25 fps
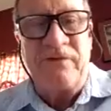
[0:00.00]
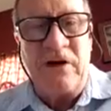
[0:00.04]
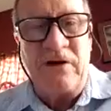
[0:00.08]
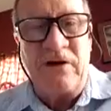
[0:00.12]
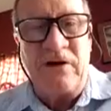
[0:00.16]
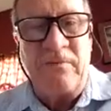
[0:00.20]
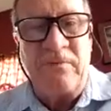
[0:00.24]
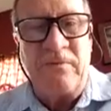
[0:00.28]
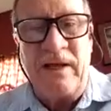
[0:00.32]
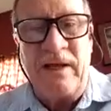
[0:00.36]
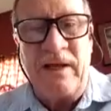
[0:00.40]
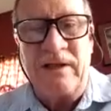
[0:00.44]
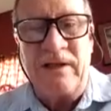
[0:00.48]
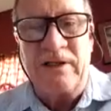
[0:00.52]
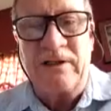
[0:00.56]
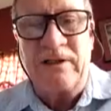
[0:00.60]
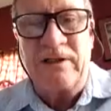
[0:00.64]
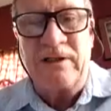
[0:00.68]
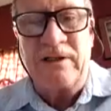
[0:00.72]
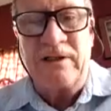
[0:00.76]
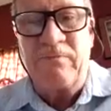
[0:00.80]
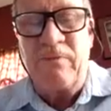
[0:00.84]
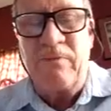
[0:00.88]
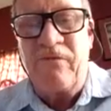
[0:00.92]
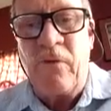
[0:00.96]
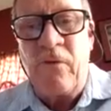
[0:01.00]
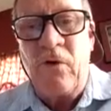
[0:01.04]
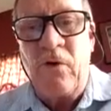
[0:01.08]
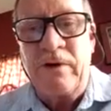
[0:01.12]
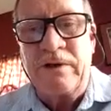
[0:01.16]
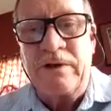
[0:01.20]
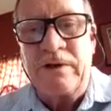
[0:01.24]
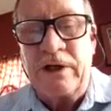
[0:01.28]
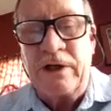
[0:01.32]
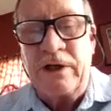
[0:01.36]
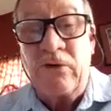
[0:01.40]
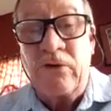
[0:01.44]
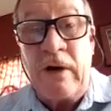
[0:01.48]
talked about this before.
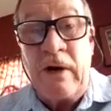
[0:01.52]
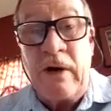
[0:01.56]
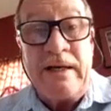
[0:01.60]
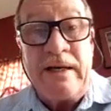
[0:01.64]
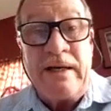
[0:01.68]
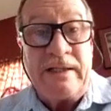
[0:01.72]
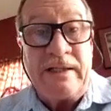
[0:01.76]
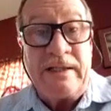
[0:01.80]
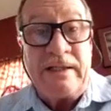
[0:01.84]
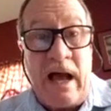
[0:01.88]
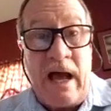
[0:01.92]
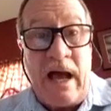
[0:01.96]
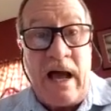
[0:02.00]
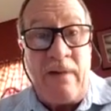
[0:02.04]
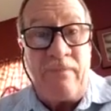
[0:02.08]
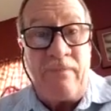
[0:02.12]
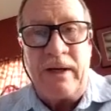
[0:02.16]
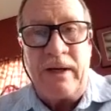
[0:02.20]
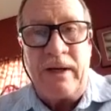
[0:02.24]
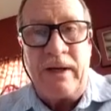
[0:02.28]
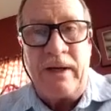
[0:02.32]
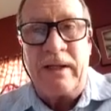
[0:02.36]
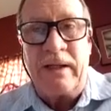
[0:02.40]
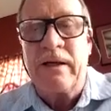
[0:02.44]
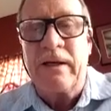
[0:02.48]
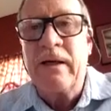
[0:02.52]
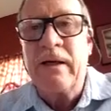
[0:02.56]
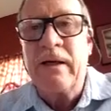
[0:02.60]
It's a great topic.